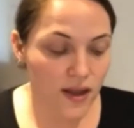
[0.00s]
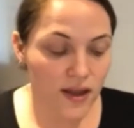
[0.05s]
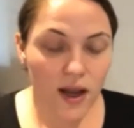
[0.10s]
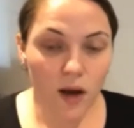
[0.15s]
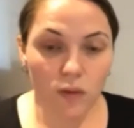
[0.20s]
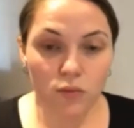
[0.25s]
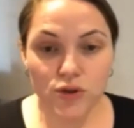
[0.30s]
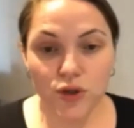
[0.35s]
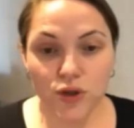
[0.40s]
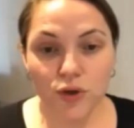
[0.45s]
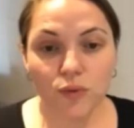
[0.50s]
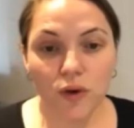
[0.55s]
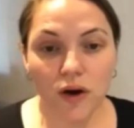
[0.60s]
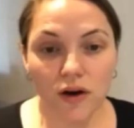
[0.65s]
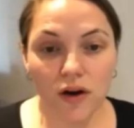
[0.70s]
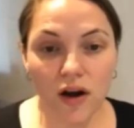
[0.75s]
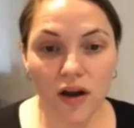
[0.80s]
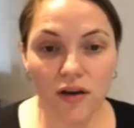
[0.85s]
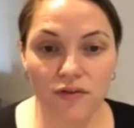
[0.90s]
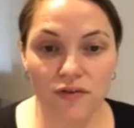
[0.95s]
Now we'll do one
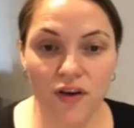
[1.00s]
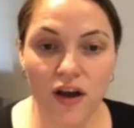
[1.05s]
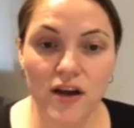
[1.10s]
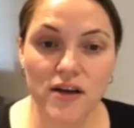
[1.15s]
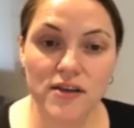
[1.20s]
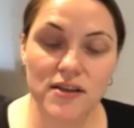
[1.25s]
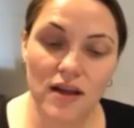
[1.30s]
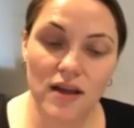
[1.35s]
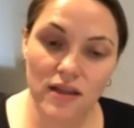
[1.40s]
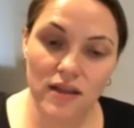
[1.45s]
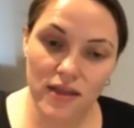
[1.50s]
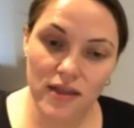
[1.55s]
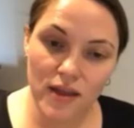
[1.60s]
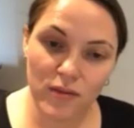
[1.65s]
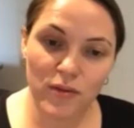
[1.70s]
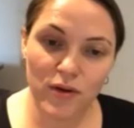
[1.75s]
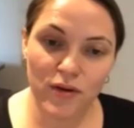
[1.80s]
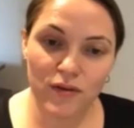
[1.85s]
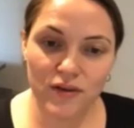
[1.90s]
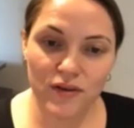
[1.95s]
eye first and then we'll
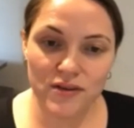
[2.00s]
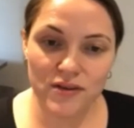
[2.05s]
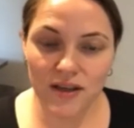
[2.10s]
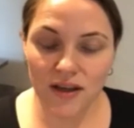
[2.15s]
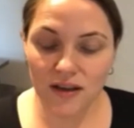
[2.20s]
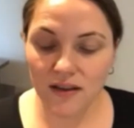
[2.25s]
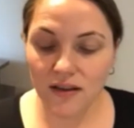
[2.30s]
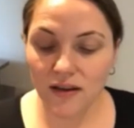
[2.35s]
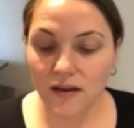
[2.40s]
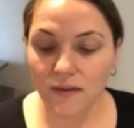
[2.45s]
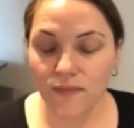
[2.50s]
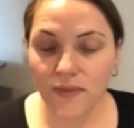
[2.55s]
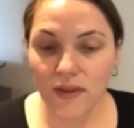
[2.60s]
move on to the other.